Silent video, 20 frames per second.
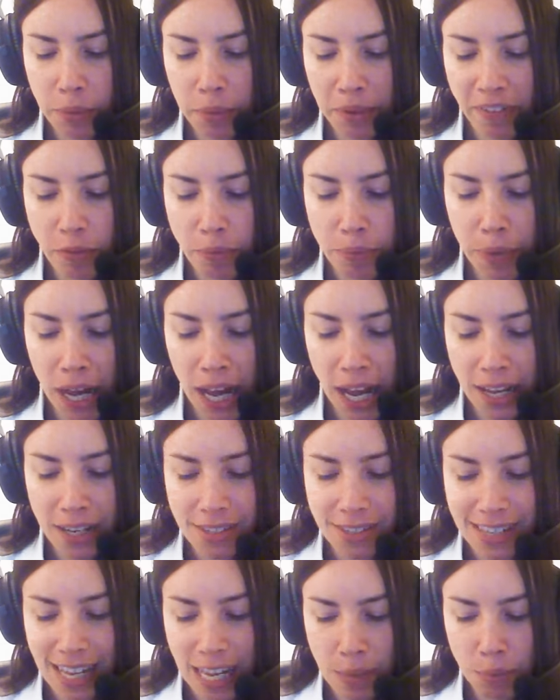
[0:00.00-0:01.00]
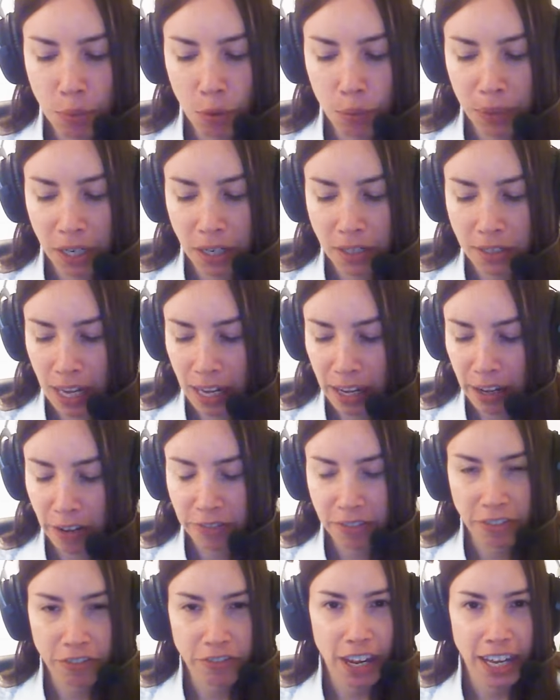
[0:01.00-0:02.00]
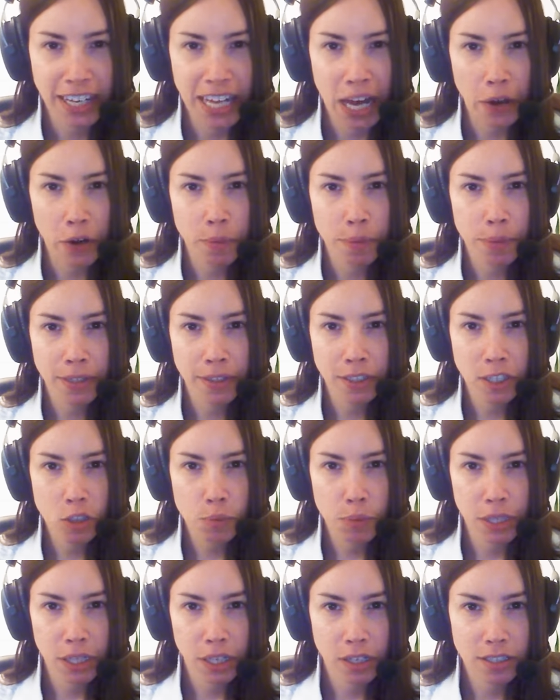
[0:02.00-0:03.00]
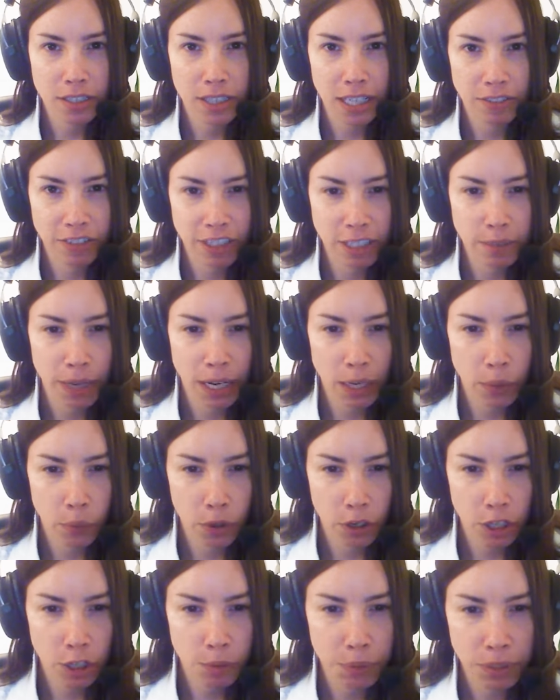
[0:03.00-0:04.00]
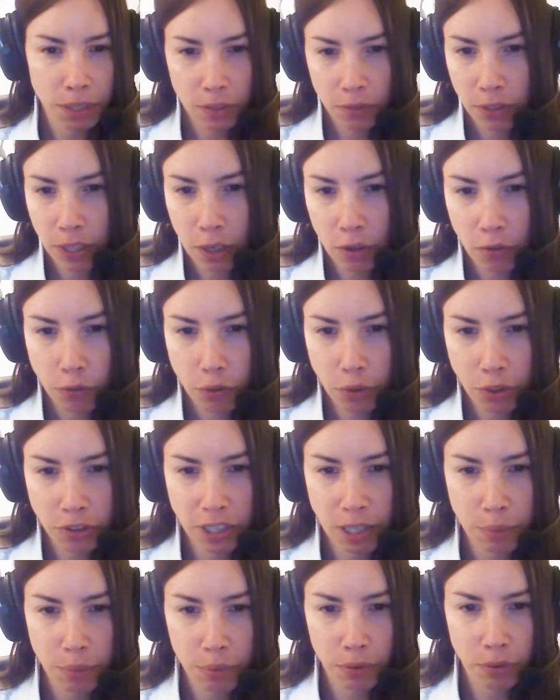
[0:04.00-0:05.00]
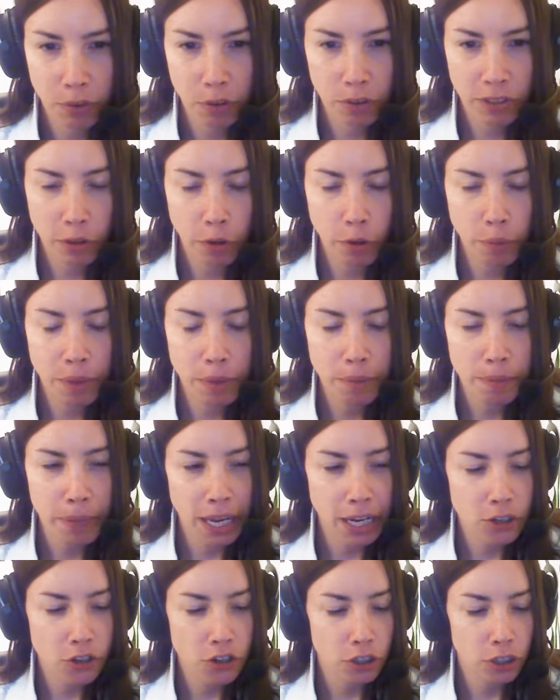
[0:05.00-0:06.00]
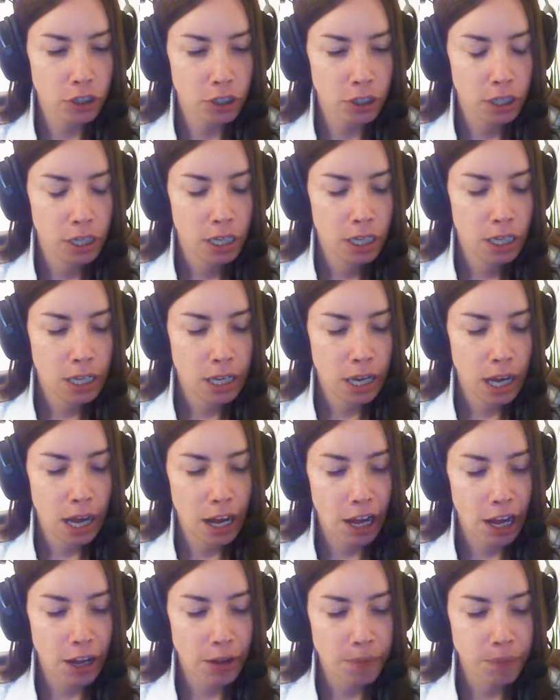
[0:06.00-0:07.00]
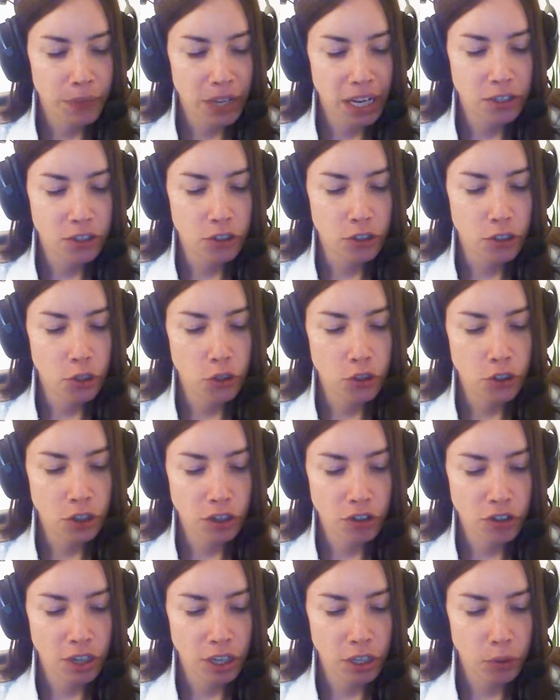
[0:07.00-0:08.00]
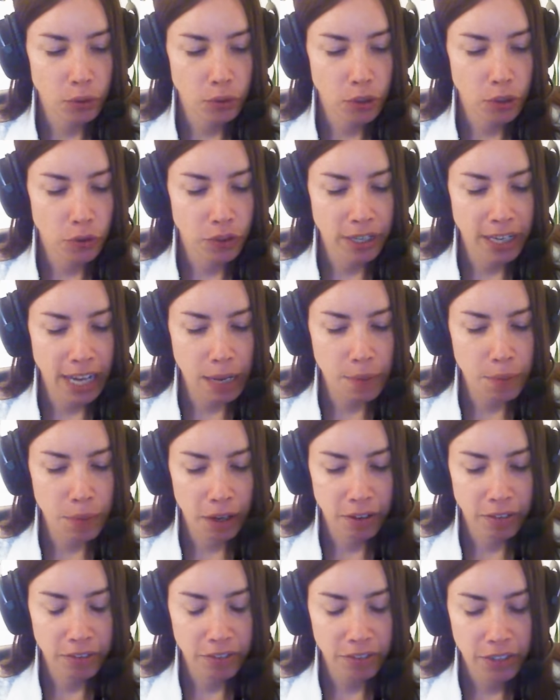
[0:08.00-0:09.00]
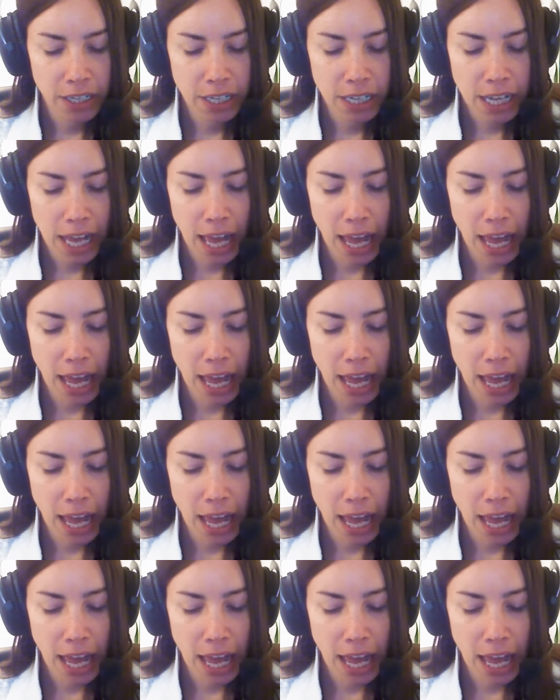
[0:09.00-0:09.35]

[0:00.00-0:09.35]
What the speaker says: some of a biased sample because I often find out about this because they read my work. But for example, there will be major institutions that you'll know the name of,